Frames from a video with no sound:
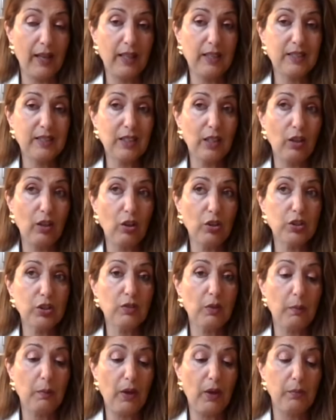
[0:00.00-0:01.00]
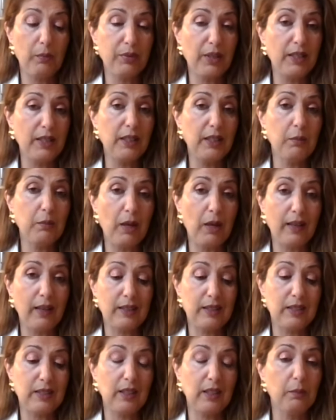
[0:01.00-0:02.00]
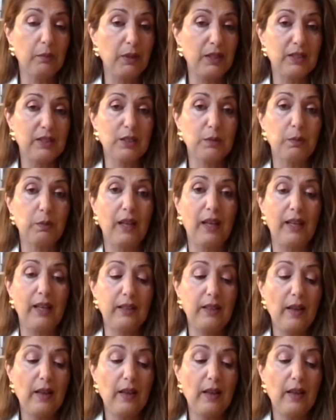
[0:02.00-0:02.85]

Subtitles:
It's a lot about branding, marketing, business plan,